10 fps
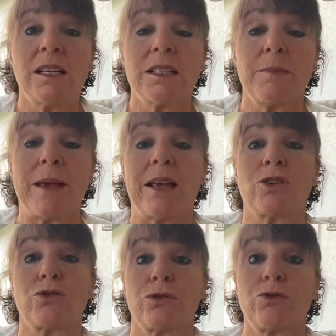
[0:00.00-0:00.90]
to make
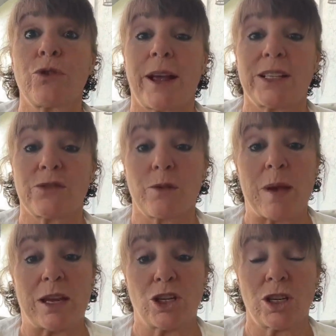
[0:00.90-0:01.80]
true
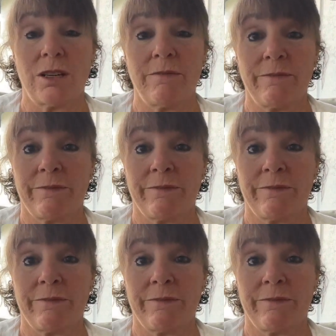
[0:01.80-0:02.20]
transformation,